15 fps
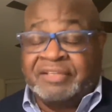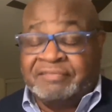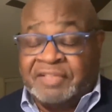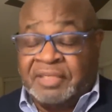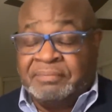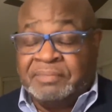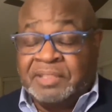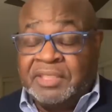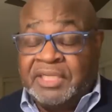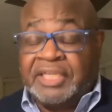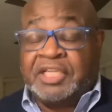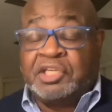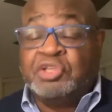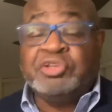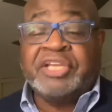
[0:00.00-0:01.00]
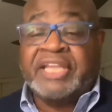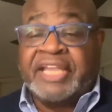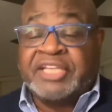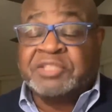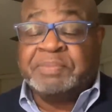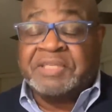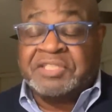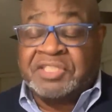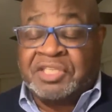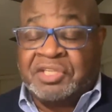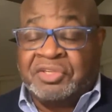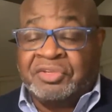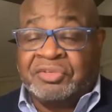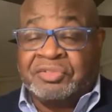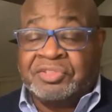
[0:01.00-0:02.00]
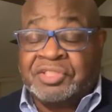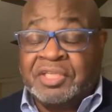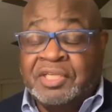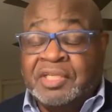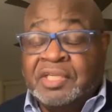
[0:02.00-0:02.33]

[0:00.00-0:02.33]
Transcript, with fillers: of them, including HBCUs.